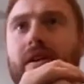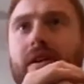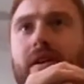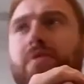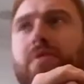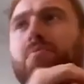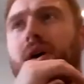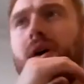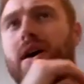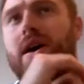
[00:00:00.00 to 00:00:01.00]

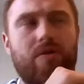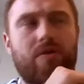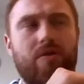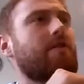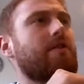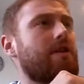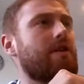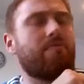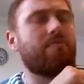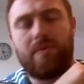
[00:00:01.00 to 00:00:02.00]
something, with
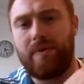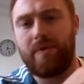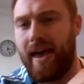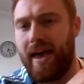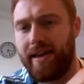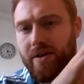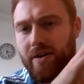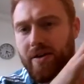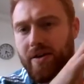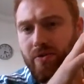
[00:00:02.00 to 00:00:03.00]
any tissue, there's
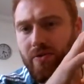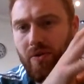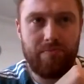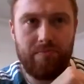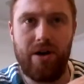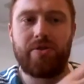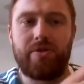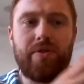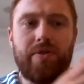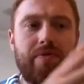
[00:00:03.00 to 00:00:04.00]
something called margin of
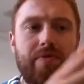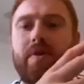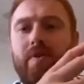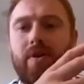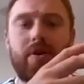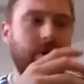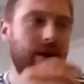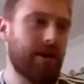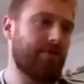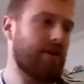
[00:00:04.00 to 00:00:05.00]
safety. So
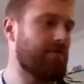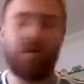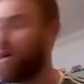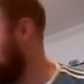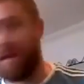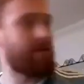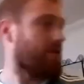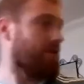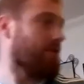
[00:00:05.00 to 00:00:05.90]
if I've got a piece of